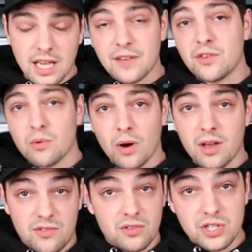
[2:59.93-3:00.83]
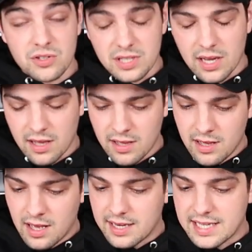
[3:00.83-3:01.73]
if you choose that
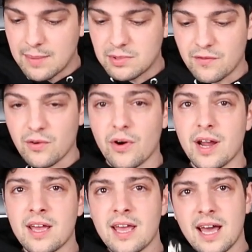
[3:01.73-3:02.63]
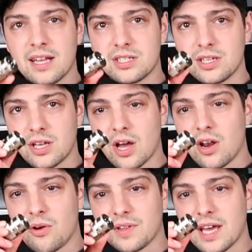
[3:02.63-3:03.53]
adapter for it. And to go
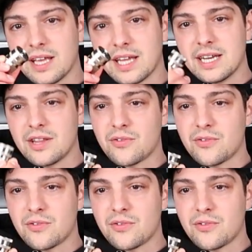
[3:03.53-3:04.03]
along with that, you're going to need a